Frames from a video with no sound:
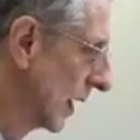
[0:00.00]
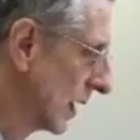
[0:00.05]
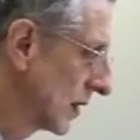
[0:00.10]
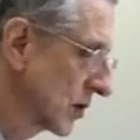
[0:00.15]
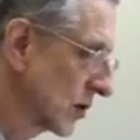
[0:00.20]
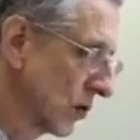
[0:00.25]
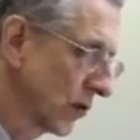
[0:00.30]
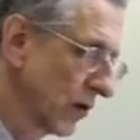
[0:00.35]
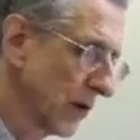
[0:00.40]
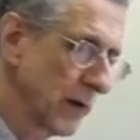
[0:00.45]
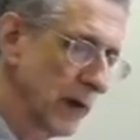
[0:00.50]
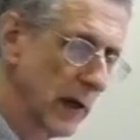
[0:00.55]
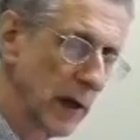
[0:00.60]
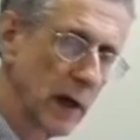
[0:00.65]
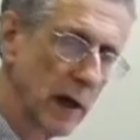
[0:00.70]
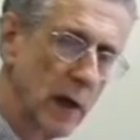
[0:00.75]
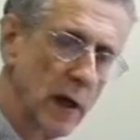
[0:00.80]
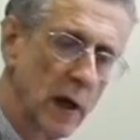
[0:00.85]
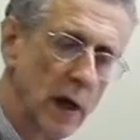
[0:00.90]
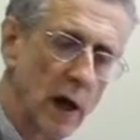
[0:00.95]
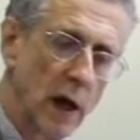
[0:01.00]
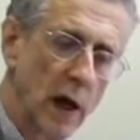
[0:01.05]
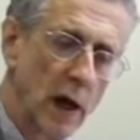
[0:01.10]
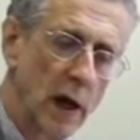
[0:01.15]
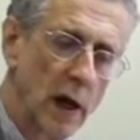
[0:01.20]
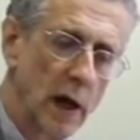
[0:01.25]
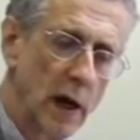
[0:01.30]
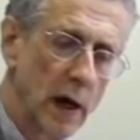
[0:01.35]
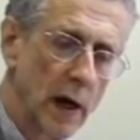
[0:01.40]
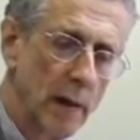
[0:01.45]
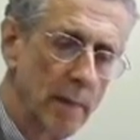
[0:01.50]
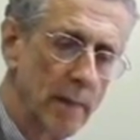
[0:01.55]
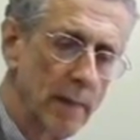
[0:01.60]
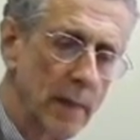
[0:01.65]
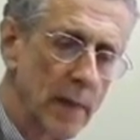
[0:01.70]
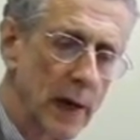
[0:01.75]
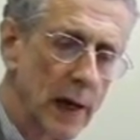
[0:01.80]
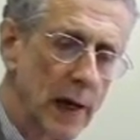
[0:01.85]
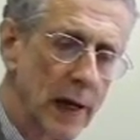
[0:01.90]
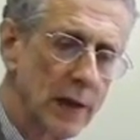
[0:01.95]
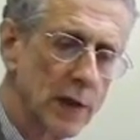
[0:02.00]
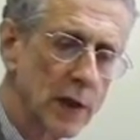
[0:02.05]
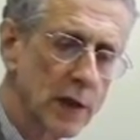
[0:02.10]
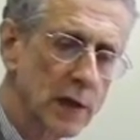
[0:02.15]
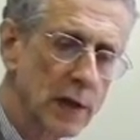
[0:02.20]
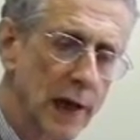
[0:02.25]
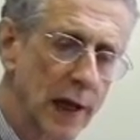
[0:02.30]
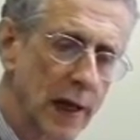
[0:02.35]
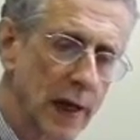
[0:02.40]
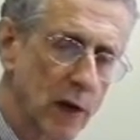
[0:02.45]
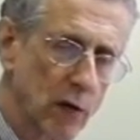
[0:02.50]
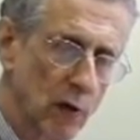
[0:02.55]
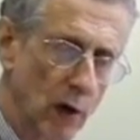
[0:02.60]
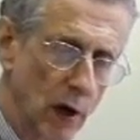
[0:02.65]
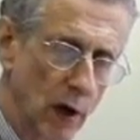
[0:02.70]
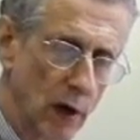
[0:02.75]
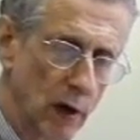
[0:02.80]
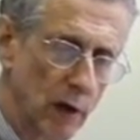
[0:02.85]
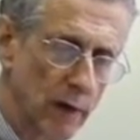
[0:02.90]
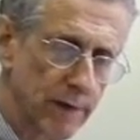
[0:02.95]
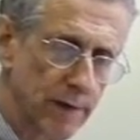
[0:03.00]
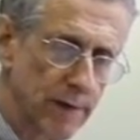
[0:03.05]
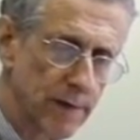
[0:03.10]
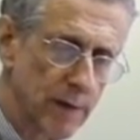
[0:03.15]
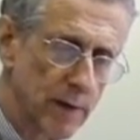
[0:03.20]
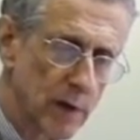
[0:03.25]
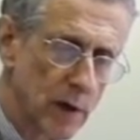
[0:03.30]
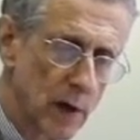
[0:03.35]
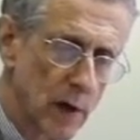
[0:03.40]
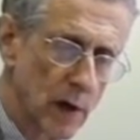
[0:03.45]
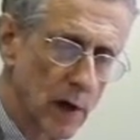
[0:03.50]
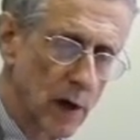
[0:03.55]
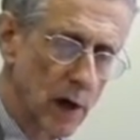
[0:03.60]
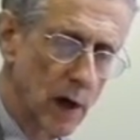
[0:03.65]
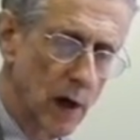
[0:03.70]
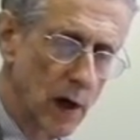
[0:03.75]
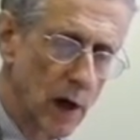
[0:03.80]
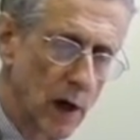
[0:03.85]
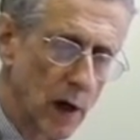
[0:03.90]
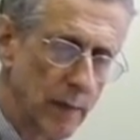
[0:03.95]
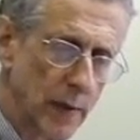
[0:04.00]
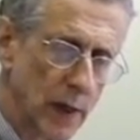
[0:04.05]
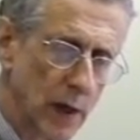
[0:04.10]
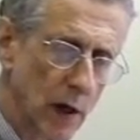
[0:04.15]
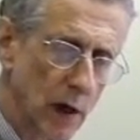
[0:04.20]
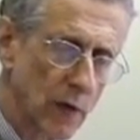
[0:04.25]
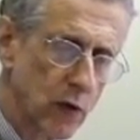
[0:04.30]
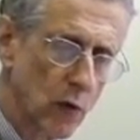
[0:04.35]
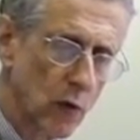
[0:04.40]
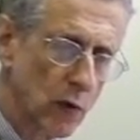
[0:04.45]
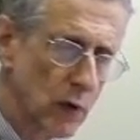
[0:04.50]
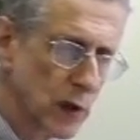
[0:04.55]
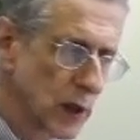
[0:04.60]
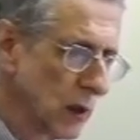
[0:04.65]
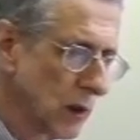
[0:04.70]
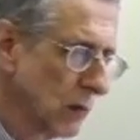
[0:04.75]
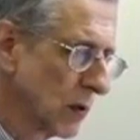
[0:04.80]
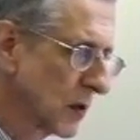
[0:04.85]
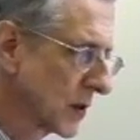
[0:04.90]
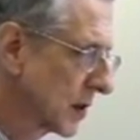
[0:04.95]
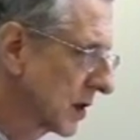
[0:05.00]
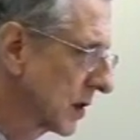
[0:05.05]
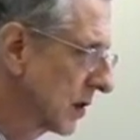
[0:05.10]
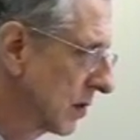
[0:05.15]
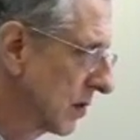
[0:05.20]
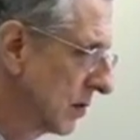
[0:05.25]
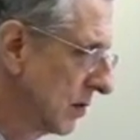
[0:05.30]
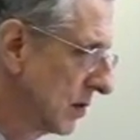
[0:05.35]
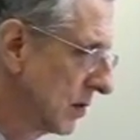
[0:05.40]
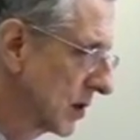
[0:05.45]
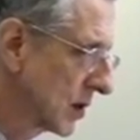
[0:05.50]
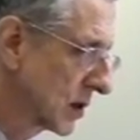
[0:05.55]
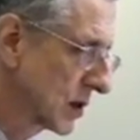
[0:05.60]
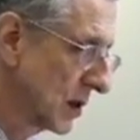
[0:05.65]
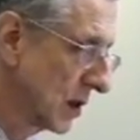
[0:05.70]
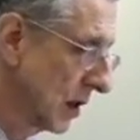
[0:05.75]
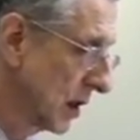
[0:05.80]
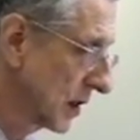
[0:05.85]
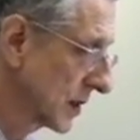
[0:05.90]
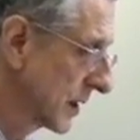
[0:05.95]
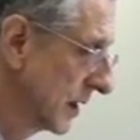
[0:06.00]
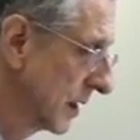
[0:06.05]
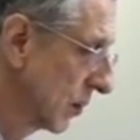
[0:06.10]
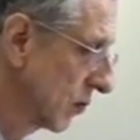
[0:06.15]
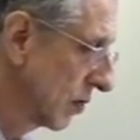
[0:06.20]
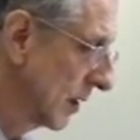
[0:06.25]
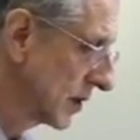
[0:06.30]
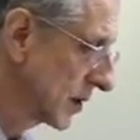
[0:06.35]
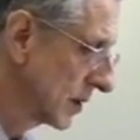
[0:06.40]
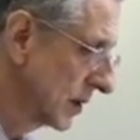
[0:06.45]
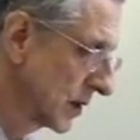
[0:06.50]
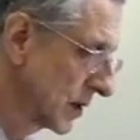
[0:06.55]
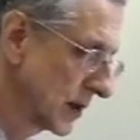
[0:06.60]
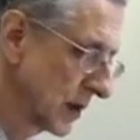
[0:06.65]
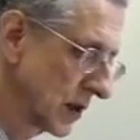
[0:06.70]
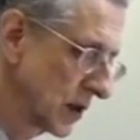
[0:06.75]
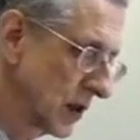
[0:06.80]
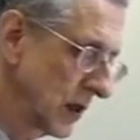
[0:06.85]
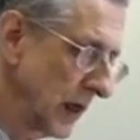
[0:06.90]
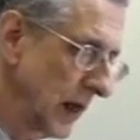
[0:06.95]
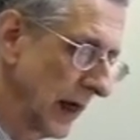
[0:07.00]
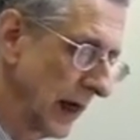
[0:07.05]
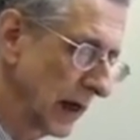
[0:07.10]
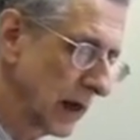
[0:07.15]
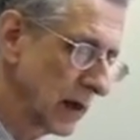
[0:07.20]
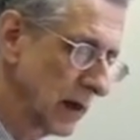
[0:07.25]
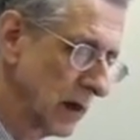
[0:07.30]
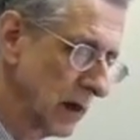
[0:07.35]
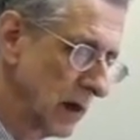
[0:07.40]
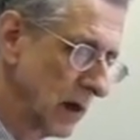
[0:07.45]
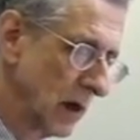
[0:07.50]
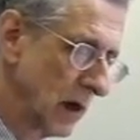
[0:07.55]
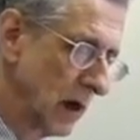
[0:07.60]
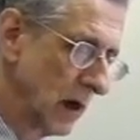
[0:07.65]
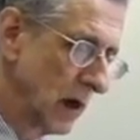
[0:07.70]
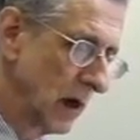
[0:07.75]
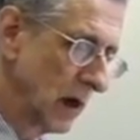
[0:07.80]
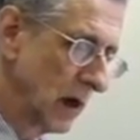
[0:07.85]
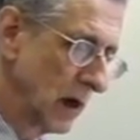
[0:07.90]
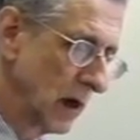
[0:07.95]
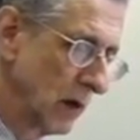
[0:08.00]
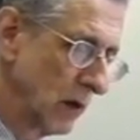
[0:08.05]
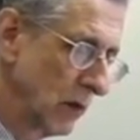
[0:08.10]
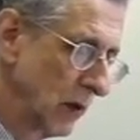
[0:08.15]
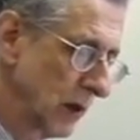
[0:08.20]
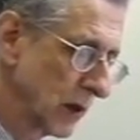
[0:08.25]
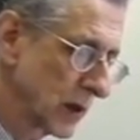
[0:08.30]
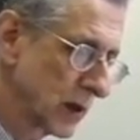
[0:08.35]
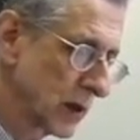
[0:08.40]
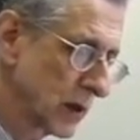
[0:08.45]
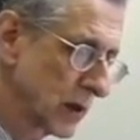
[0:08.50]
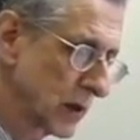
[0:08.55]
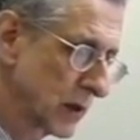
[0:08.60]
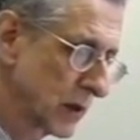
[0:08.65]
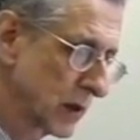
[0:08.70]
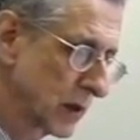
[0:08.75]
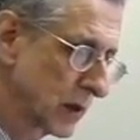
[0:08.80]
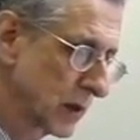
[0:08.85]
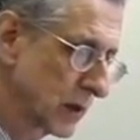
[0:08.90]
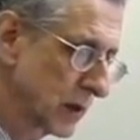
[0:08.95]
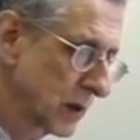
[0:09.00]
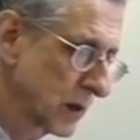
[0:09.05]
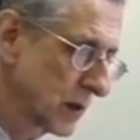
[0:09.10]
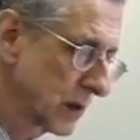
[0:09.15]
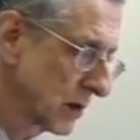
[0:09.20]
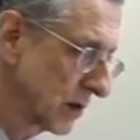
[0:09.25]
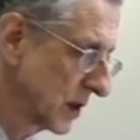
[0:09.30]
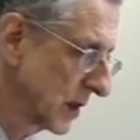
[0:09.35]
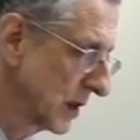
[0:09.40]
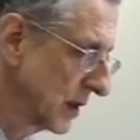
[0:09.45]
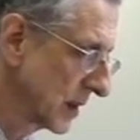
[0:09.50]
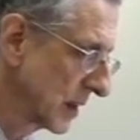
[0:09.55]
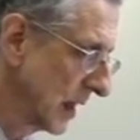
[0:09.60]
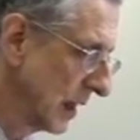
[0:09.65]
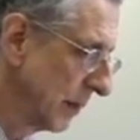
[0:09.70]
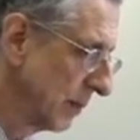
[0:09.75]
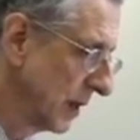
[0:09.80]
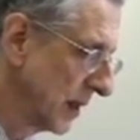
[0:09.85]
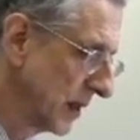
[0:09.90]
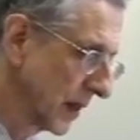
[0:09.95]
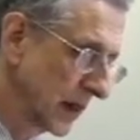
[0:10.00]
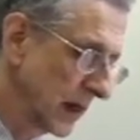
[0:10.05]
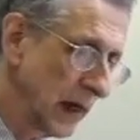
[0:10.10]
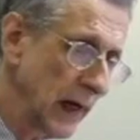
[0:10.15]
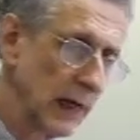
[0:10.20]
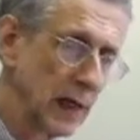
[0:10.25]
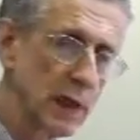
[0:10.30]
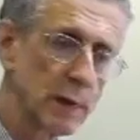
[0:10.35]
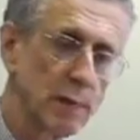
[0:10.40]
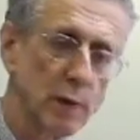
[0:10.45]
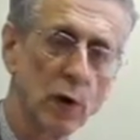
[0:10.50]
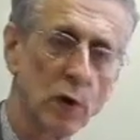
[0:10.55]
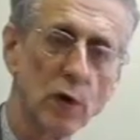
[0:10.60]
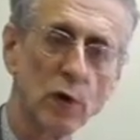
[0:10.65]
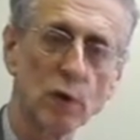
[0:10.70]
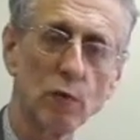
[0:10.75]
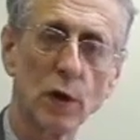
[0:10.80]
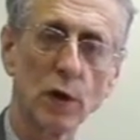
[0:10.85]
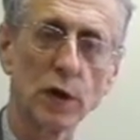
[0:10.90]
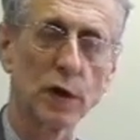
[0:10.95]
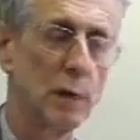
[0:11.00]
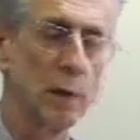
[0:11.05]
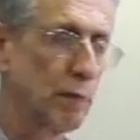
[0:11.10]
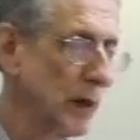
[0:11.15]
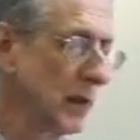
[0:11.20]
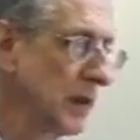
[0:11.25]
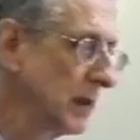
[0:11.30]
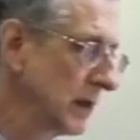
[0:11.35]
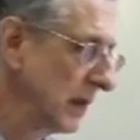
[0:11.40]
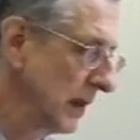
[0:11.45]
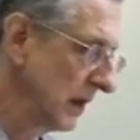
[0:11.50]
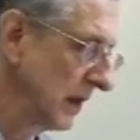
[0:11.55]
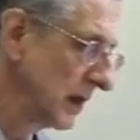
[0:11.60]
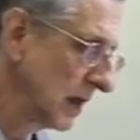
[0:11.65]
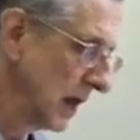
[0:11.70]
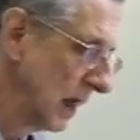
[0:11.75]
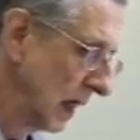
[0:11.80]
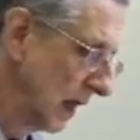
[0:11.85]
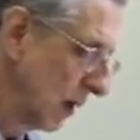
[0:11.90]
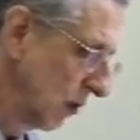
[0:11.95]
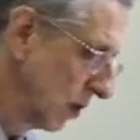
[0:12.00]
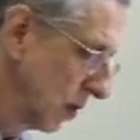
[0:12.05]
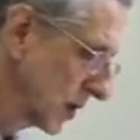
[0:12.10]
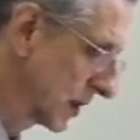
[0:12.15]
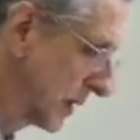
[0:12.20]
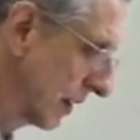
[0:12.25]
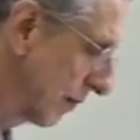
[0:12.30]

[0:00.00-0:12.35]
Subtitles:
that sort of thing. And the Telegraph, I mean, I thought she was just asking questions to check, which didn't seem to be the case, because what she printed was